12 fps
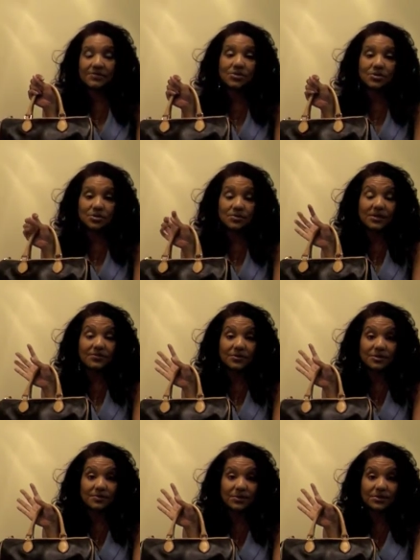Of course, when I
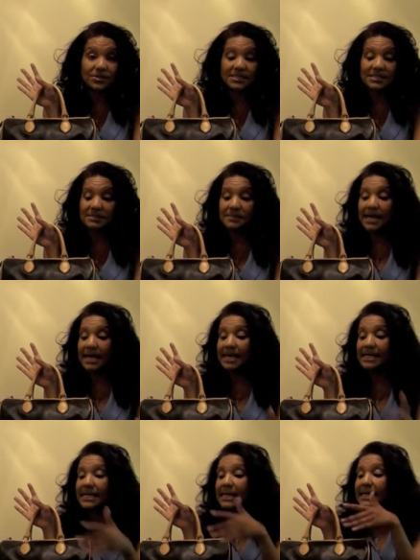first purchased this bag,